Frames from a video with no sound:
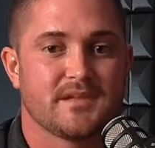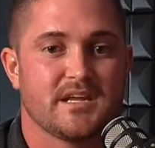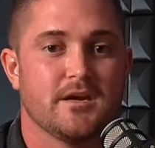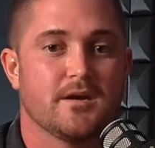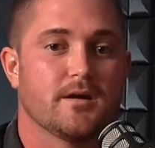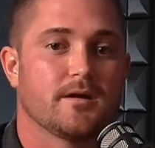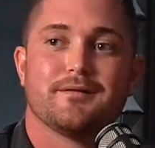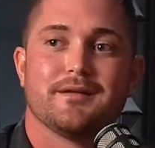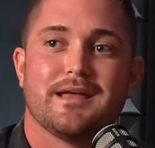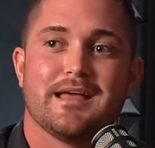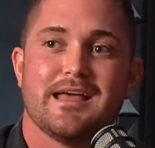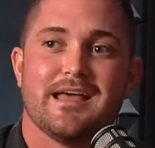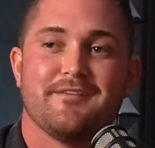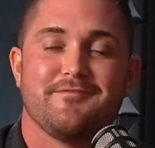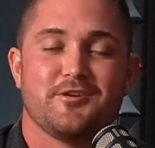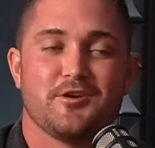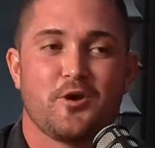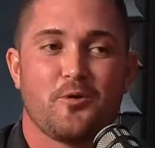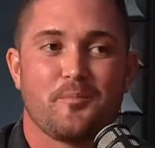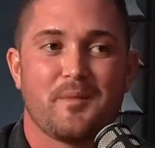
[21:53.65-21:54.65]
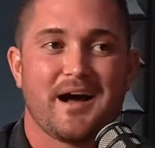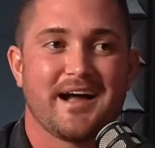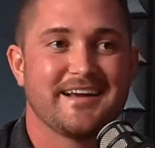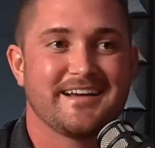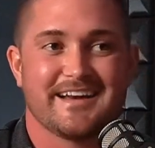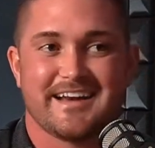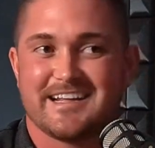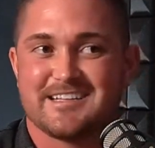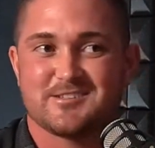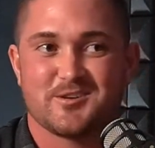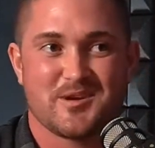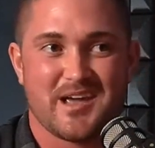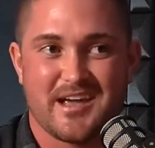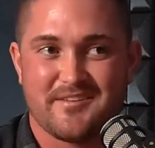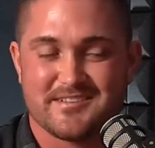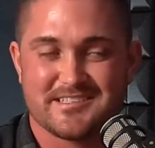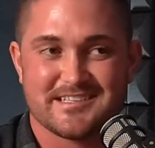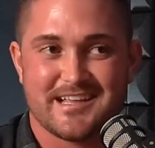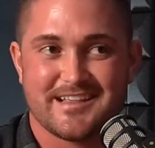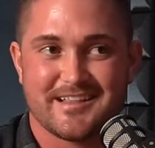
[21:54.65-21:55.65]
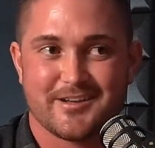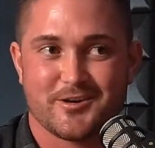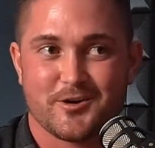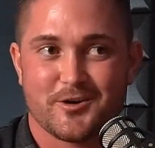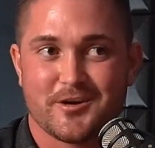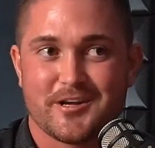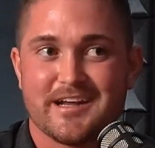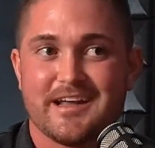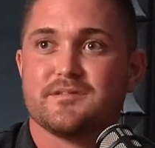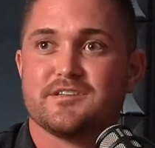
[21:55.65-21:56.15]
Here, if you don't mind, and it's okay if it's slightly dirty,